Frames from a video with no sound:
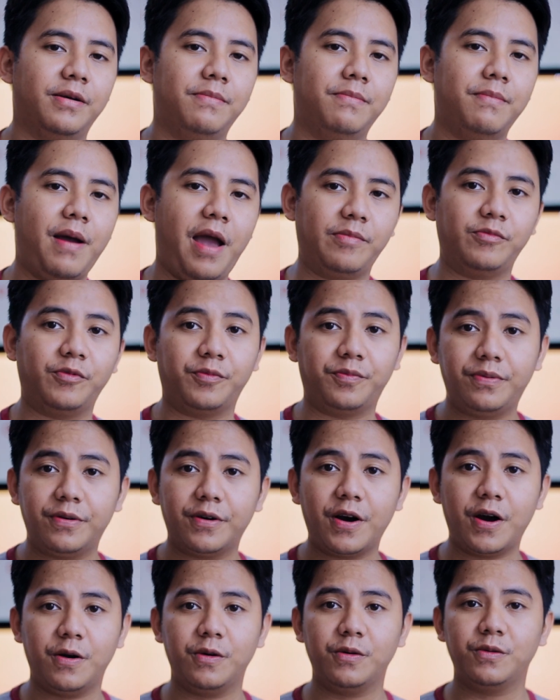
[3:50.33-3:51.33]
MacBook
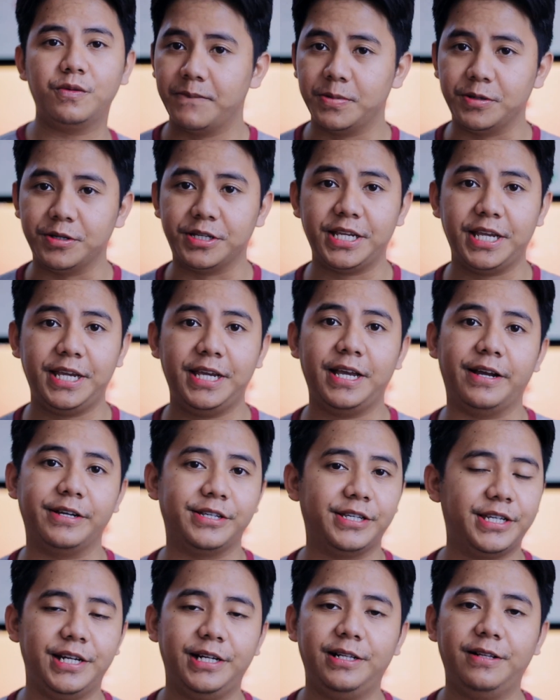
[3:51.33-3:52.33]
Pro, you see, I
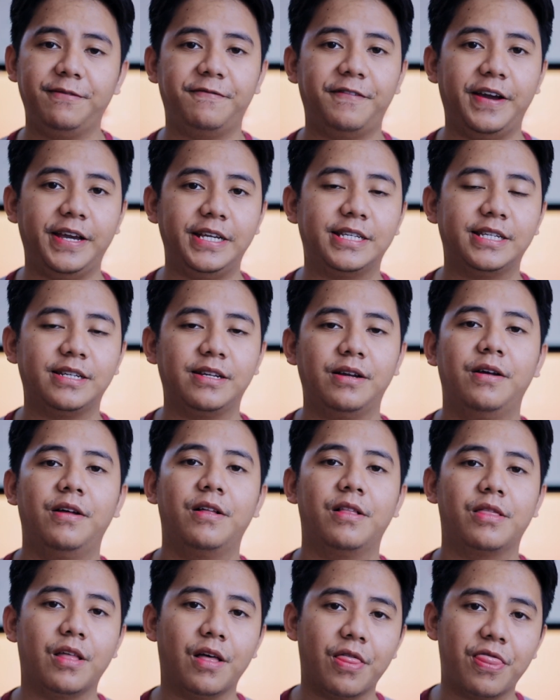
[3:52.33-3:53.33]
still faced
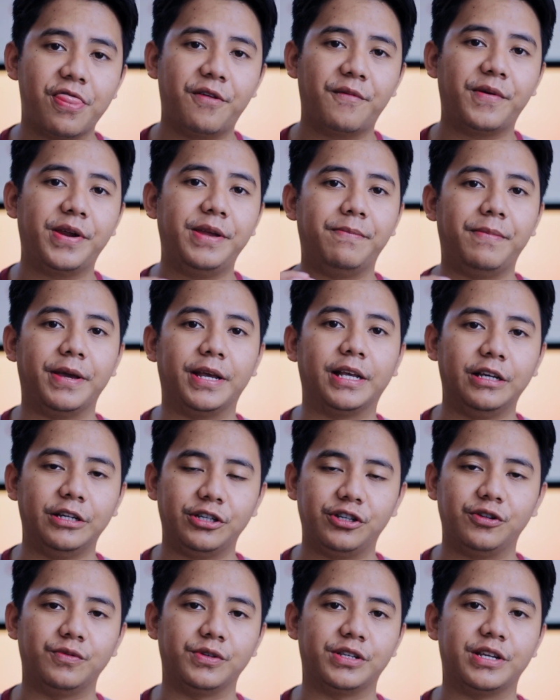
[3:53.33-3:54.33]
the three big
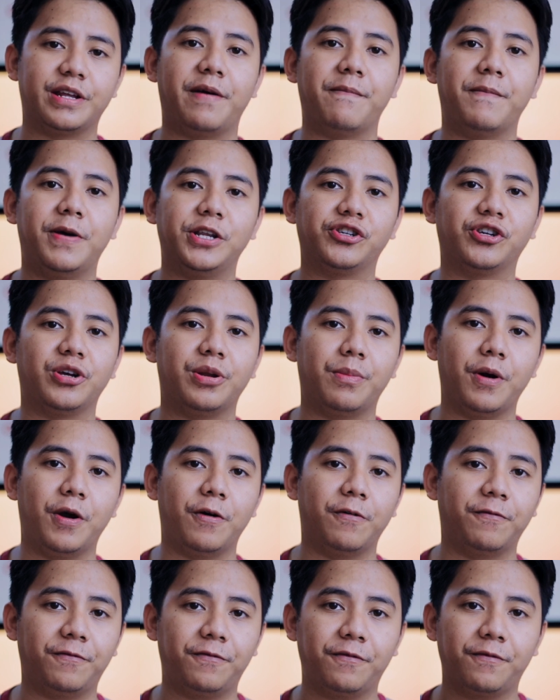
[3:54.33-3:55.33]
issues that I mentioned
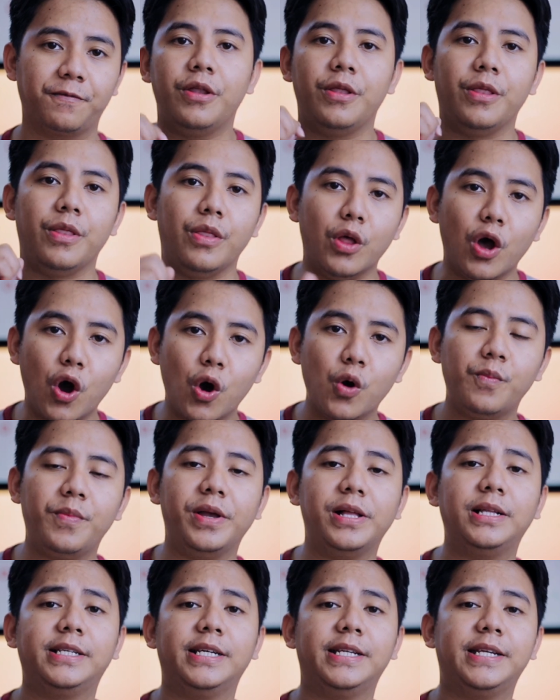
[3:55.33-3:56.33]
above. No
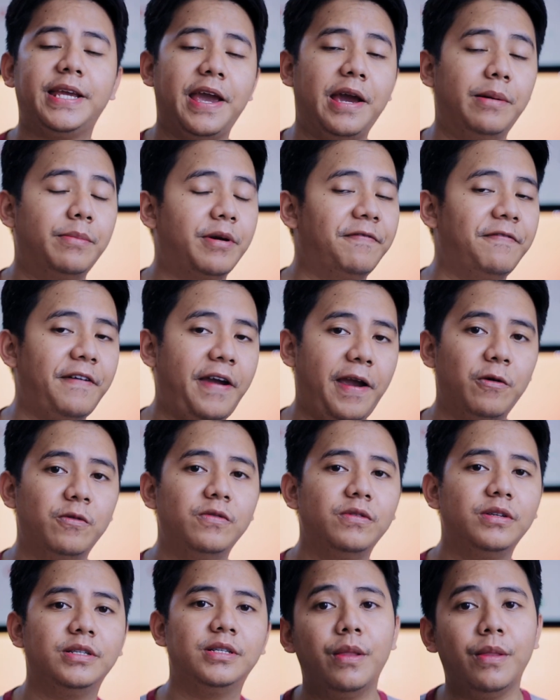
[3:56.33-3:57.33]
built-in camera
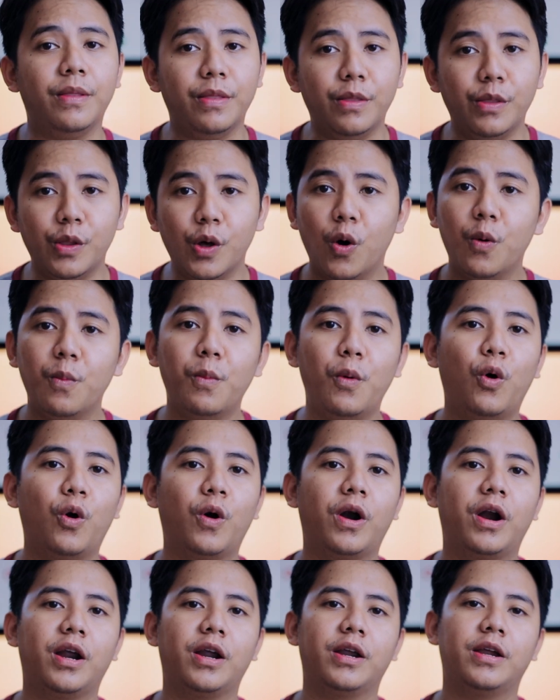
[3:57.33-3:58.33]
found, no
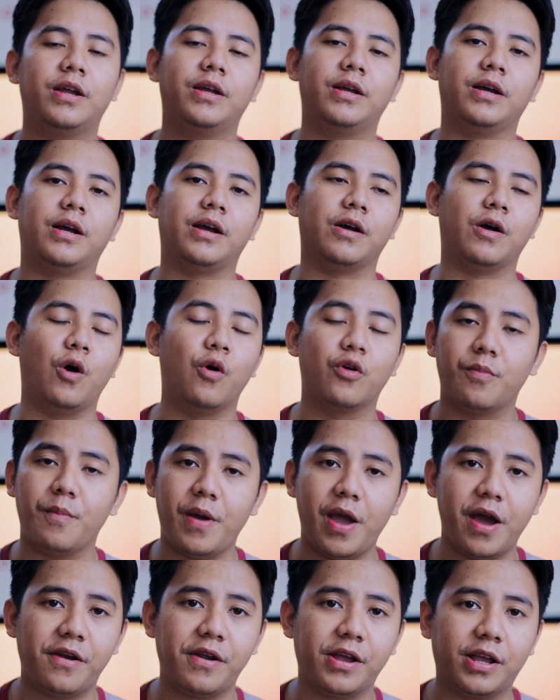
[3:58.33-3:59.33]
more
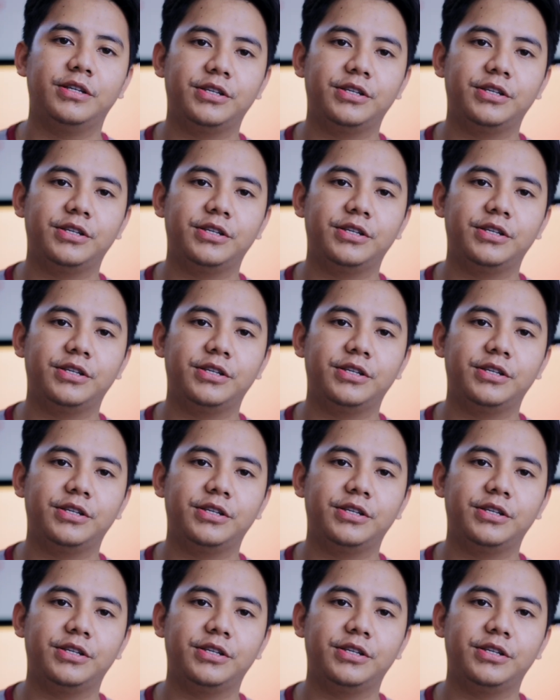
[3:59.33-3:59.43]
automatic